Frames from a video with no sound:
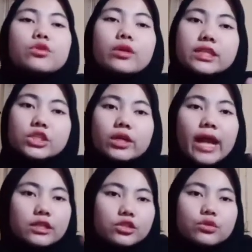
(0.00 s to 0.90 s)
Your teacher
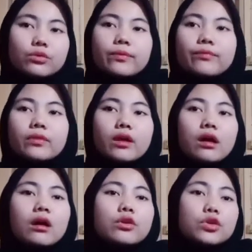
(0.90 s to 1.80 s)
asks you,
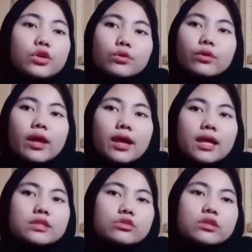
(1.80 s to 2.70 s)
you
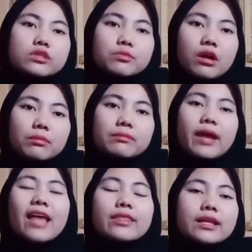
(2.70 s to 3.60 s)
answer this
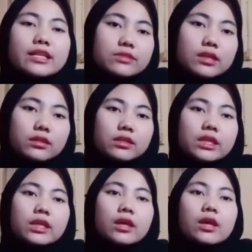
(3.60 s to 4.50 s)
problem, and then
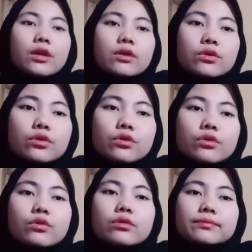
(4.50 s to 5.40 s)
suddenly
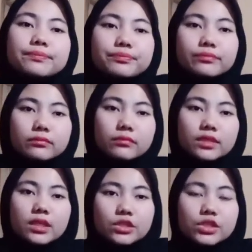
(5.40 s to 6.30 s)
you
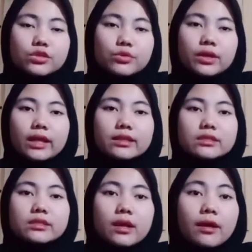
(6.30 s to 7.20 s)
just doing like
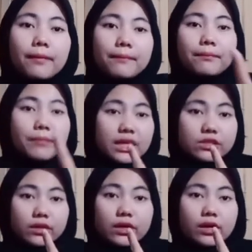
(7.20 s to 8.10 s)
this, me
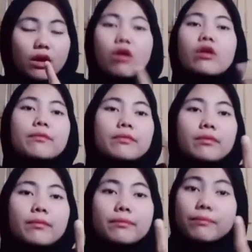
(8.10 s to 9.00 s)
sir or
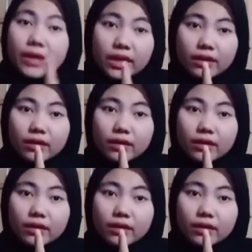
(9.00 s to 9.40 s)
me,